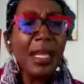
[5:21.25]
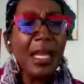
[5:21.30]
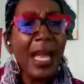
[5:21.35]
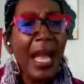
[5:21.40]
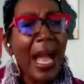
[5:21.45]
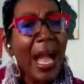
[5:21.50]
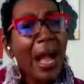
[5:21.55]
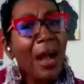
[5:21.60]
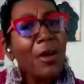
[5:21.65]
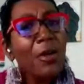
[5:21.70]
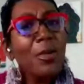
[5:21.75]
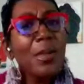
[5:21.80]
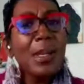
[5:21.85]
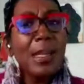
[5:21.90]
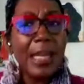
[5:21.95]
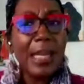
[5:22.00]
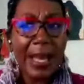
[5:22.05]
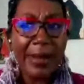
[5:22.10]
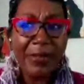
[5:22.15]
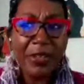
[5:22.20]
How are we
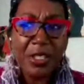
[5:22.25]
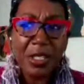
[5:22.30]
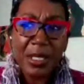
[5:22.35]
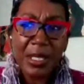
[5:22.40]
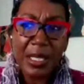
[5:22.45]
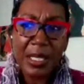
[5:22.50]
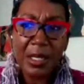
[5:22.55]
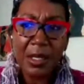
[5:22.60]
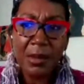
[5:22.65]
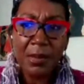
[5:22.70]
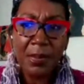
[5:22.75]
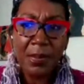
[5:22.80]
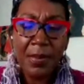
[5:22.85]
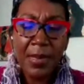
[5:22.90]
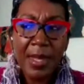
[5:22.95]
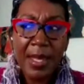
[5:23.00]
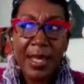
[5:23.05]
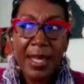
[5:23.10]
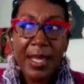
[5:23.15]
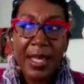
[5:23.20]
leveraging them
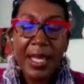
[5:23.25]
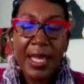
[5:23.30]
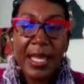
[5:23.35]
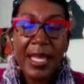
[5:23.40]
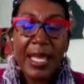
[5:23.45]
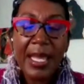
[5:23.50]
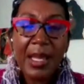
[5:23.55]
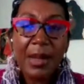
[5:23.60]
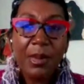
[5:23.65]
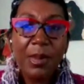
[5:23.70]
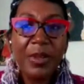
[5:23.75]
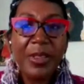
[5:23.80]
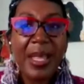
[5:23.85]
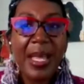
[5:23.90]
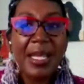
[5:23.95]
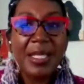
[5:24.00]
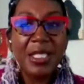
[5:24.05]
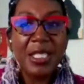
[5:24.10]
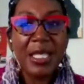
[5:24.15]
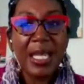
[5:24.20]
with
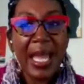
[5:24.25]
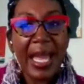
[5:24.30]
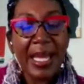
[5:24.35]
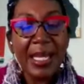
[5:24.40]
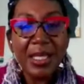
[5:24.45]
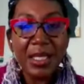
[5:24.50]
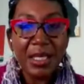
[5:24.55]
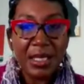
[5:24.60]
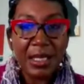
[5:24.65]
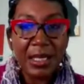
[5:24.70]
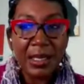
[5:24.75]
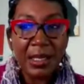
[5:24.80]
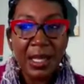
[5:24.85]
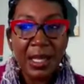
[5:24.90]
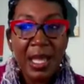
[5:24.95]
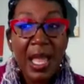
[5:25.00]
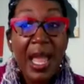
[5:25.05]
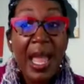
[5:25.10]
education?